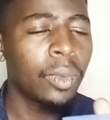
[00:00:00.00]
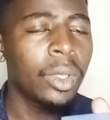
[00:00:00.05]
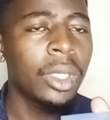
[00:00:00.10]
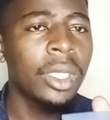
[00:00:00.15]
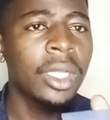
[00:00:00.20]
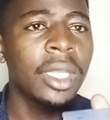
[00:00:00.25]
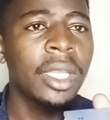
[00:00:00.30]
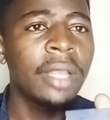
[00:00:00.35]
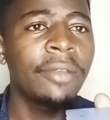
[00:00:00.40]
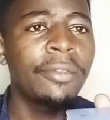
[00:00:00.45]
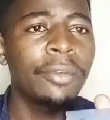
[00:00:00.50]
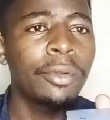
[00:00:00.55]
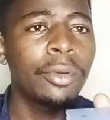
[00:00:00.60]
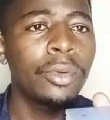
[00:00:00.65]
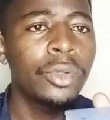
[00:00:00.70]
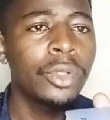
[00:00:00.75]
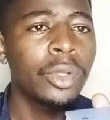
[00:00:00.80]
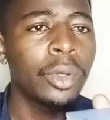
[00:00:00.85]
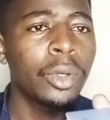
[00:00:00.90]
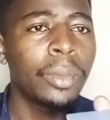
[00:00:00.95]
give you
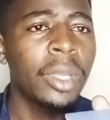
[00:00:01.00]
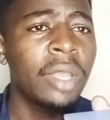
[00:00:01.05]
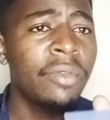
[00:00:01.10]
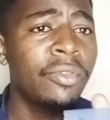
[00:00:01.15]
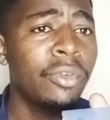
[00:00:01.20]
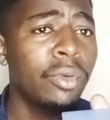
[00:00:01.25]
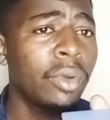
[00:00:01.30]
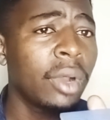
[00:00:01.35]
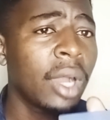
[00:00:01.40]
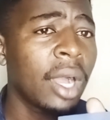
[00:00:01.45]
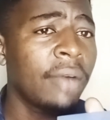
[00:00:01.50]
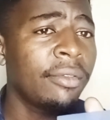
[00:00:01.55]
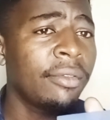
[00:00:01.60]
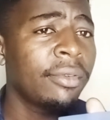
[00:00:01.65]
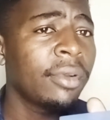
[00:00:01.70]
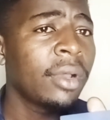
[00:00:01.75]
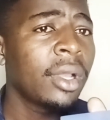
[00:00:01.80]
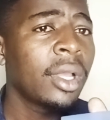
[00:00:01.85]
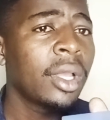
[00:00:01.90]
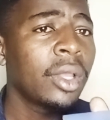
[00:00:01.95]
job. If you have,
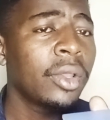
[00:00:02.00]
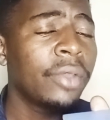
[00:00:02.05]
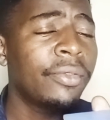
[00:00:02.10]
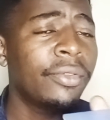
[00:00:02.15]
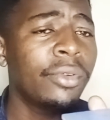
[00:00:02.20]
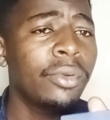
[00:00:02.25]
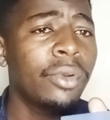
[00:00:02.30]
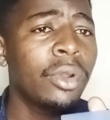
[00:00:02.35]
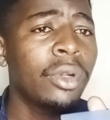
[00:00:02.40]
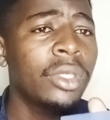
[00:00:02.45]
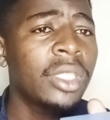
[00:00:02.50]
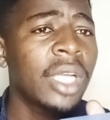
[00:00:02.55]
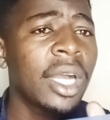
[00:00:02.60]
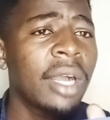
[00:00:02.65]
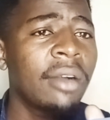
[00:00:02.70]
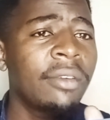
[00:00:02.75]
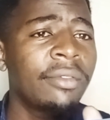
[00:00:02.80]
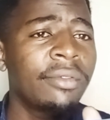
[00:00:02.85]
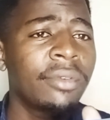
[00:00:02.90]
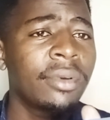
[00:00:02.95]
if you don't
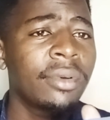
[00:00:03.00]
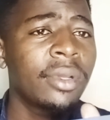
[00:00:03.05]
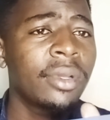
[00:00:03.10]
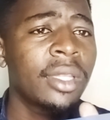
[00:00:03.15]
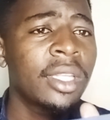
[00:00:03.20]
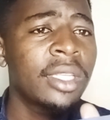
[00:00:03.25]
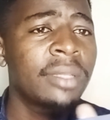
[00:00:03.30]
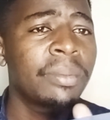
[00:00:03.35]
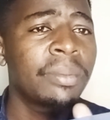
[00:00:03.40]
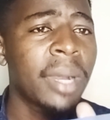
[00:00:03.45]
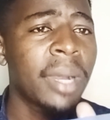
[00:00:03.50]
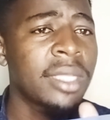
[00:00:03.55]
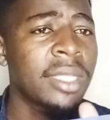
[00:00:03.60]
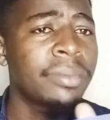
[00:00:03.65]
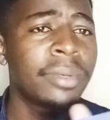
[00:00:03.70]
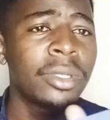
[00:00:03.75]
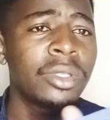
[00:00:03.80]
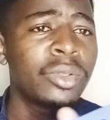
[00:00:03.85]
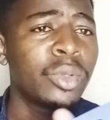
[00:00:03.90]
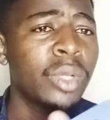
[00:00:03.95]
have this
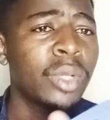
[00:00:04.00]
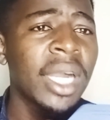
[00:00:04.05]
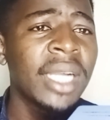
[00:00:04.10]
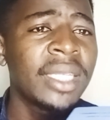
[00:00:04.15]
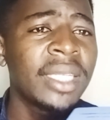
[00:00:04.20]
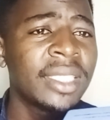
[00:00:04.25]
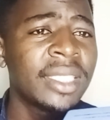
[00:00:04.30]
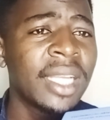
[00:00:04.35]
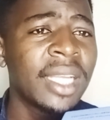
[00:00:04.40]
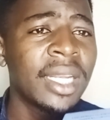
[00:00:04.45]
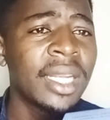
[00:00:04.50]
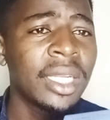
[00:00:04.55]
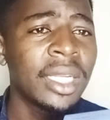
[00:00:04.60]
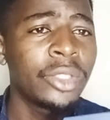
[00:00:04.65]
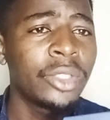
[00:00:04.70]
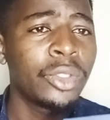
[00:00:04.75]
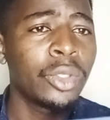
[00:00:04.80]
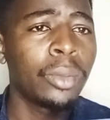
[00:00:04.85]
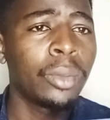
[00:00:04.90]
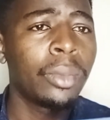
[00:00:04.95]
passport, you can't get a
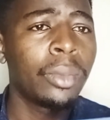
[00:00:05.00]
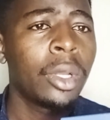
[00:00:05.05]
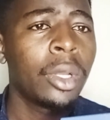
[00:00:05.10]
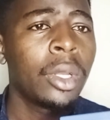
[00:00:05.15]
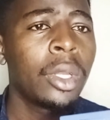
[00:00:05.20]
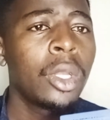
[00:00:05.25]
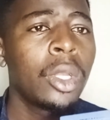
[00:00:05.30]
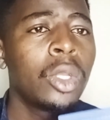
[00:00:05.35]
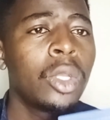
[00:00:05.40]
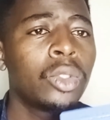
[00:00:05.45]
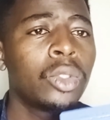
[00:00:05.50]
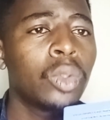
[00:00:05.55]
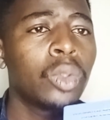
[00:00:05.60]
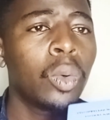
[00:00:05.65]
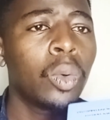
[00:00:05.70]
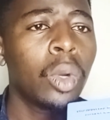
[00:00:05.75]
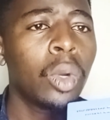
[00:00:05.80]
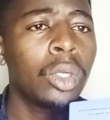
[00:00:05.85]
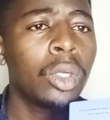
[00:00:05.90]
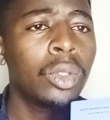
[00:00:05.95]
job. So
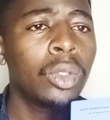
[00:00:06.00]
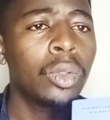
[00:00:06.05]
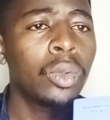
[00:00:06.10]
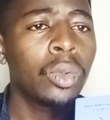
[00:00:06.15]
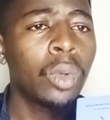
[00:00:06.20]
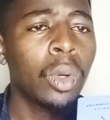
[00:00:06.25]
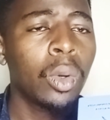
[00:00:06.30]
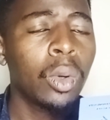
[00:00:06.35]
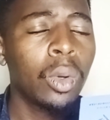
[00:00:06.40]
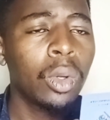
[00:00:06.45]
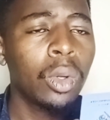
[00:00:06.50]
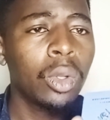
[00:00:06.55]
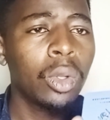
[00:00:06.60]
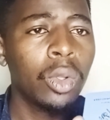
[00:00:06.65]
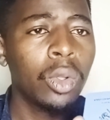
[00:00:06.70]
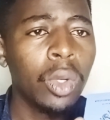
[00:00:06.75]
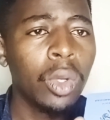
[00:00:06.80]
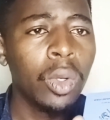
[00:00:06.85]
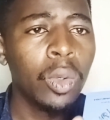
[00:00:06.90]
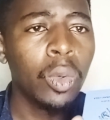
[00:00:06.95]
what
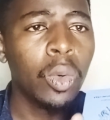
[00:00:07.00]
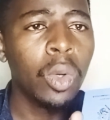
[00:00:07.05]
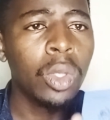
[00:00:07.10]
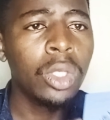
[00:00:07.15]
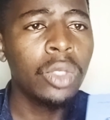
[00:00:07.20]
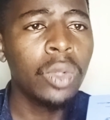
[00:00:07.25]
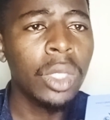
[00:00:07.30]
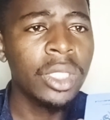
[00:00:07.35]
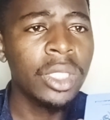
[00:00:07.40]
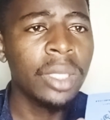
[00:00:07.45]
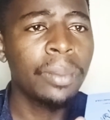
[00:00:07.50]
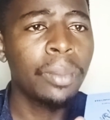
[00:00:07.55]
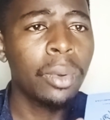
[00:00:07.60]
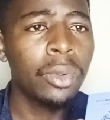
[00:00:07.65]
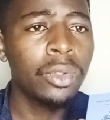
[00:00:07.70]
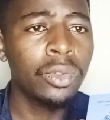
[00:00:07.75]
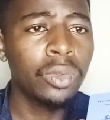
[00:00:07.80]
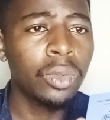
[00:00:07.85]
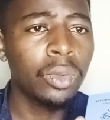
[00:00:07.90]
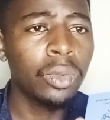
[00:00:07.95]
you are
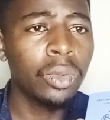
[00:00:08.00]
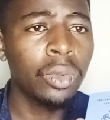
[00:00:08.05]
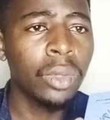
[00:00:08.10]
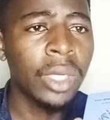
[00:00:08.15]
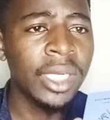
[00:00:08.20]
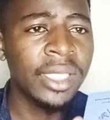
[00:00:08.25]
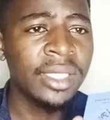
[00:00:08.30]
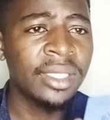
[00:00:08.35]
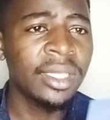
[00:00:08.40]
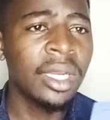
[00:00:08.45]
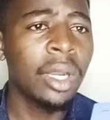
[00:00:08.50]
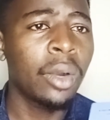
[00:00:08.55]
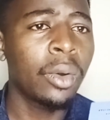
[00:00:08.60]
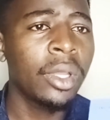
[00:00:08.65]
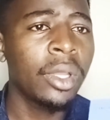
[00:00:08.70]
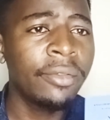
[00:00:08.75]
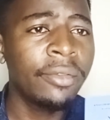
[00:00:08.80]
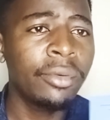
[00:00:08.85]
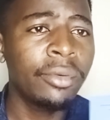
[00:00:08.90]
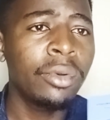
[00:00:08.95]
supposed to do right now,
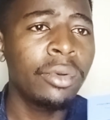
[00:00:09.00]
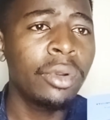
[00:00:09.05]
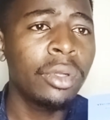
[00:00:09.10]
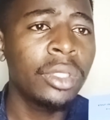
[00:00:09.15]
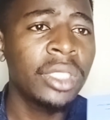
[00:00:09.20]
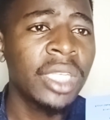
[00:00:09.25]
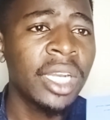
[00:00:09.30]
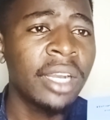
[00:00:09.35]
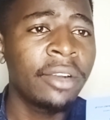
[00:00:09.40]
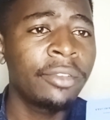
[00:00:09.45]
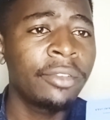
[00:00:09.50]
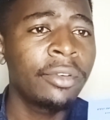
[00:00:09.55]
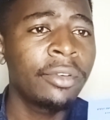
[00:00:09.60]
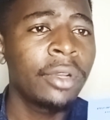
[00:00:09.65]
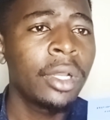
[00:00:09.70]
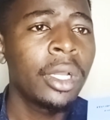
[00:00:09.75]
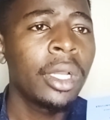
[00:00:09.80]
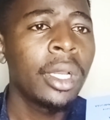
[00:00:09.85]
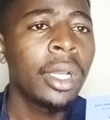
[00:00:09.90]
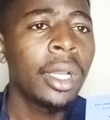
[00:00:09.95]
if you don't have
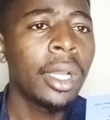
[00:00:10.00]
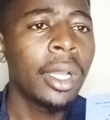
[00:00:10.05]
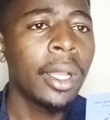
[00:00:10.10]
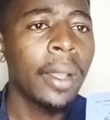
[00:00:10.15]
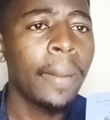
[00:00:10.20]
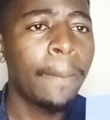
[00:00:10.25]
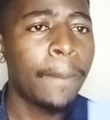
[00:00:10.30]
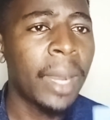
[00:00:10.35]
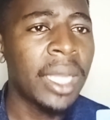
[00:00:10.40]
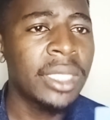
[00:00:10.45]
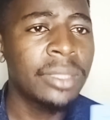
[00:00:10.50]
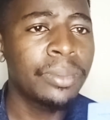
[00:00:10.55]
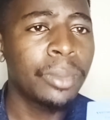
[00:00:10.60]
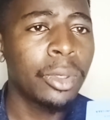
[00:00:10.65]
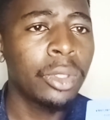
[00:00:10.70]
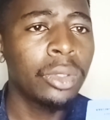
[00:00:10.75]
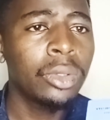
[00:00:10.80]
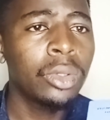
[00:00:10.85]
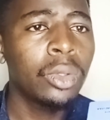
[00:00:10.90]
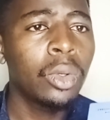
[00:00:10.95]
a
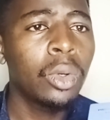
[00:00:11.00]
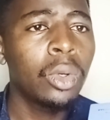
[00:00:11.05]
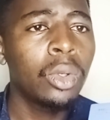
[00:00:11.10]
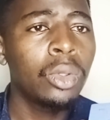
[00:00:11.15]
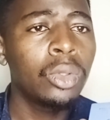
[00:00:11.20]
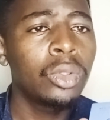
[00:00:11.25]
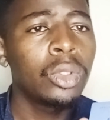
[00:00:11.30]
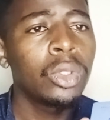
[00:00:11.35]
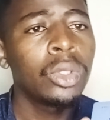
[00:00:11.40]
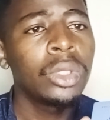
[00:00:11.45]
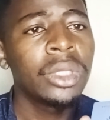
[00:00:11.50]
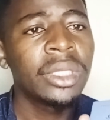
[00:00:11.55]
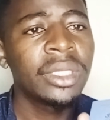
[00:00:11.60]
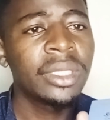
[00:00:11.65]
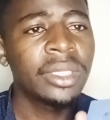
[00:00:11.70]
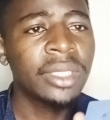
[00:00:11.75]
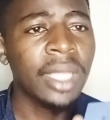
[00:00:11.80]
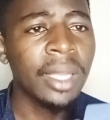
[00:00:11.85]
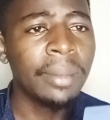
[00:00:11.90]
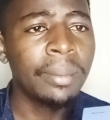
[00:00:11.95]
passport, go
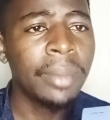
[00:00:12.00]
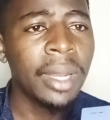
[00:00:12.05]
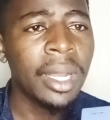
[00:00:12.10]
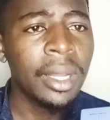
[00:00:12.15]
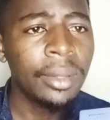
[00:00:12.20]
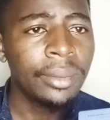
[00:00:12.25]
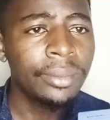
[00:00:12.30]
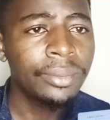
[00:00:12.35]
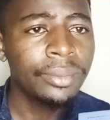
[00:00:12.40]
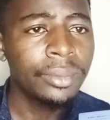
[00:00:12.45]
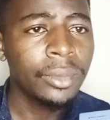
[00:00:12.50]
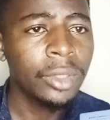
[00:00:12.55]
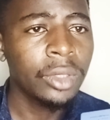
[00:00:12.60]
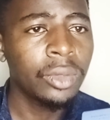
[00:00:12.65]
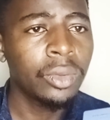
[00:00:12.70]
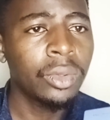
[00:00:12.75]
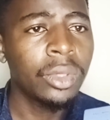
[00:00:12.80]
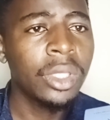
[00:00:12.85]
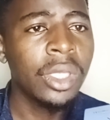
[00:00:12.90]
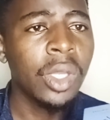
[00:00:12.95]
cyber
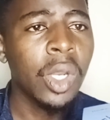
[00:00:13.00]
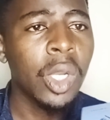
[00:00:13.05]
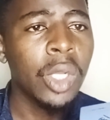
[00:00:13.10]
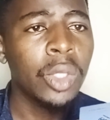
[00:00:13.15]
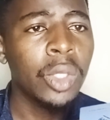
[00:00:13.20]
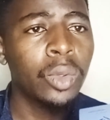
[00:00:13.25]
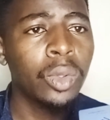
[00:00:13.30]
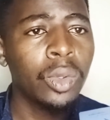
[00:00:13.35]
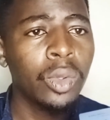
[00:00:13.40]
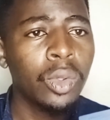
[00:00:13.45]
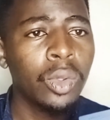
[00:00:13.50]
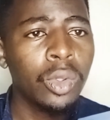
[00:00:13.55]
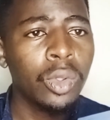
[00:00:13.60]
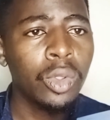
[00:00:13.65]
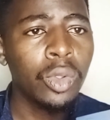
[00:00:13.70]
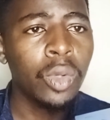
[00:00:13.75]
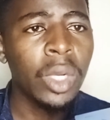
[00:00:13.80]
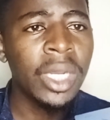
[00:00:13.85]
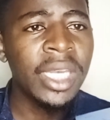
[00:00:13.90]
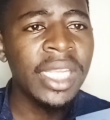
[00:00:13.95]
to
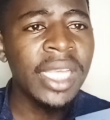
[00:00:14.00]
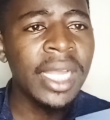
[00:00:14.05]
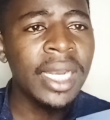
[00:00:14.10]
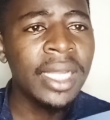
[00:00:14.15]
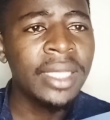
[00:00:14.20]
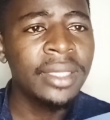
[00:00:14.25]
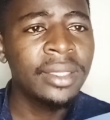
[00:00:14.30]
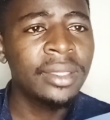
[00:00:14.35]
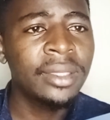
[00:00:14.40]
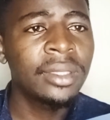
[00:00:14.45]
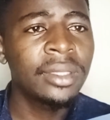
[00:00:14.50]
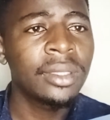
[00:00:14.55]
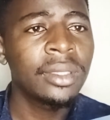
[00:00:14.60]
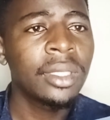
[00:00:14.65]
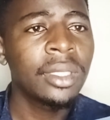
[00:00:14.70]
your nearest